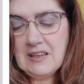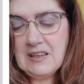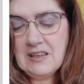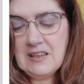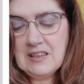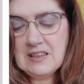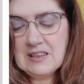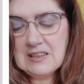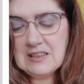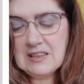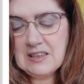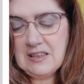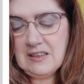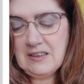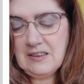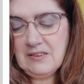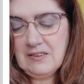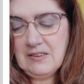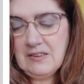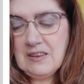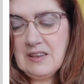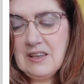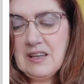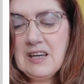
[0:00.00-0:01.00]
It's no.
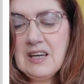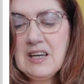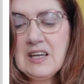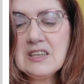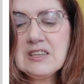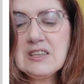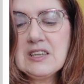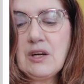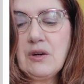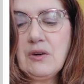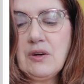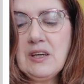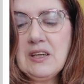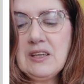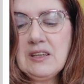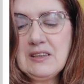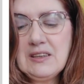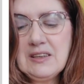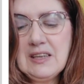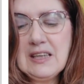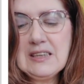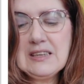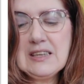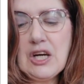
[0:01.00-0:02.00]
So
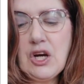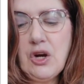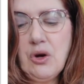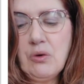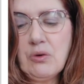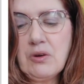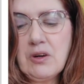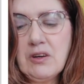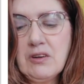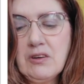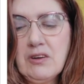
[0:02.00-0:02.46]
it's oak.